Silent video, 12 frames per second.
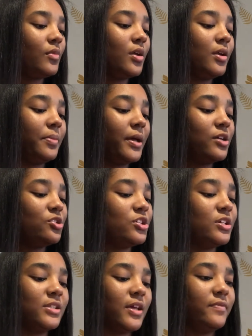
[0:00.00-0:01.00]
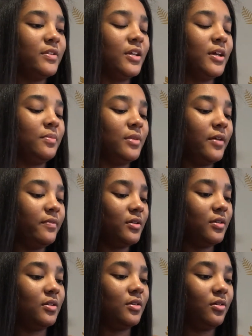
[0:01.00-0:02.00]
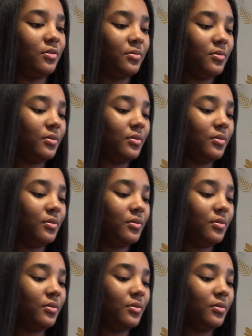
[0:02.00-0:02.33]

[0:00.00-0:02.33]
The packaging is everything. I'm loving it, though.